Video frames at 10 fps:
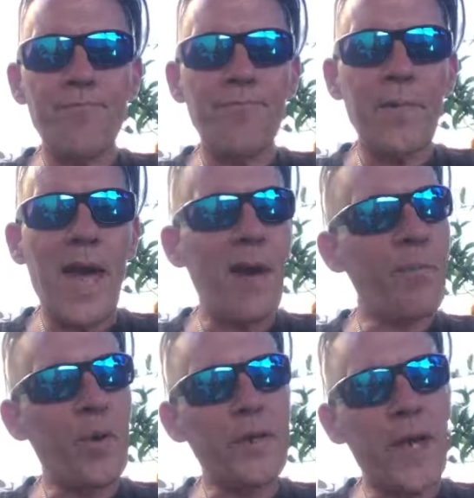Have
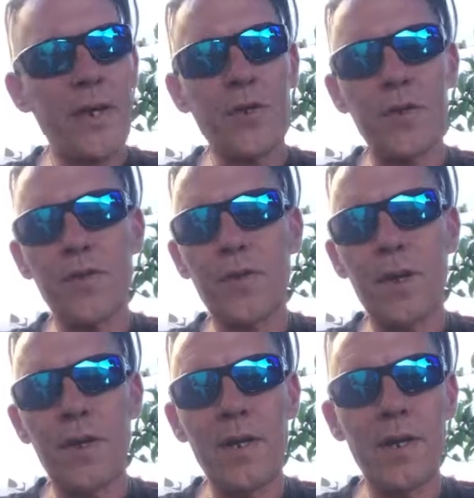protections
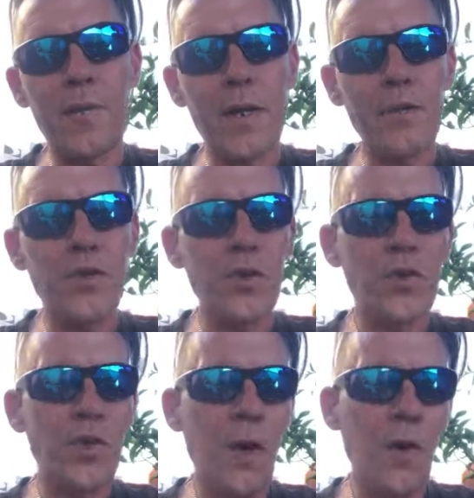on any things you
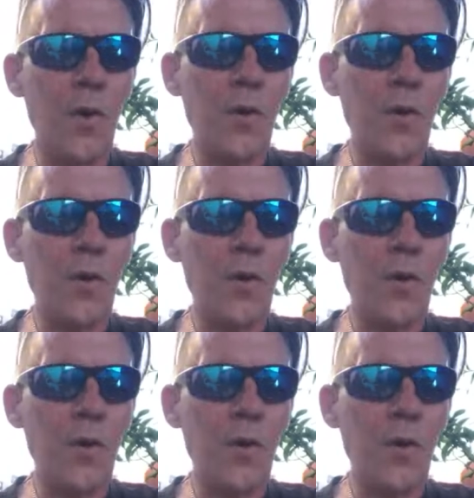show.